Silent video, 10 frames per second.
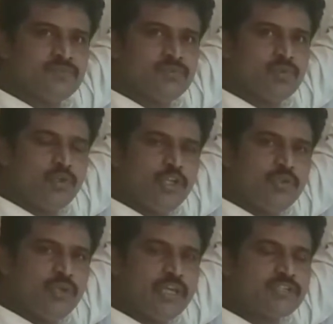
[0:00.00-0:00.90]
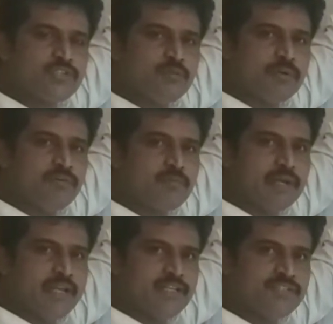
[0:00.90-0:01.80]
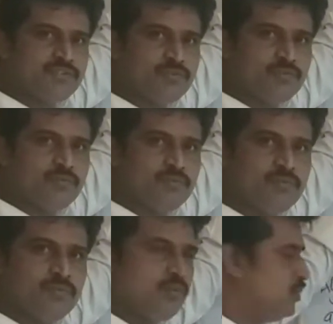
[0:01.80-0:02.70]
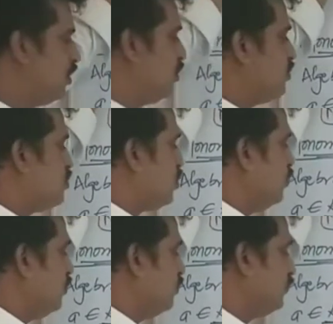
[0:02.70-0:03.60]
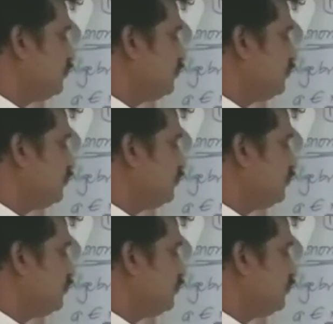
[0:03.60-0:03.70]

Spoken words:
2 into x to the power minus 2. 2